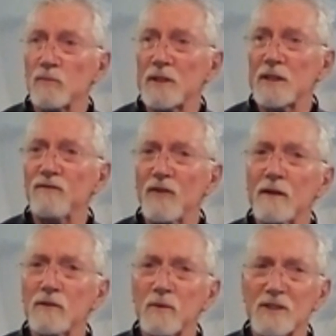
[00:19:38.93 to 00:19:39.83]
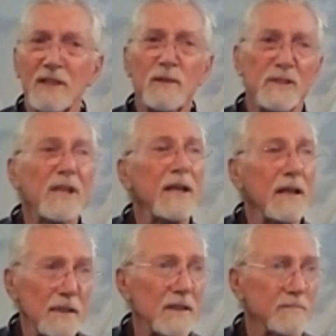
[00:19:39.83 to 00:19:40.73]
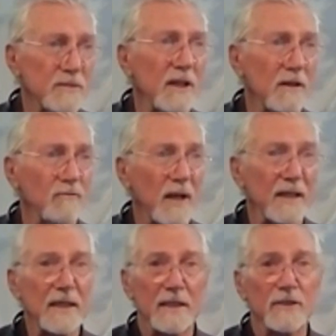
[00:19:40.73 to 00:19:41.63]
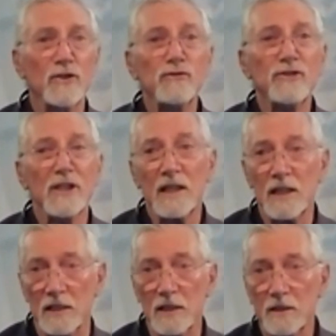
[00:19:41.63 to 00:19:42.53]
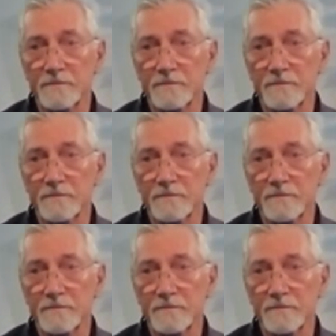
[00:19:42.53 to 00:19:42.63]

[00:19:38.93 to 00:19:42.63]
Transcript: What he found was that he was killing himself by getting too skinny.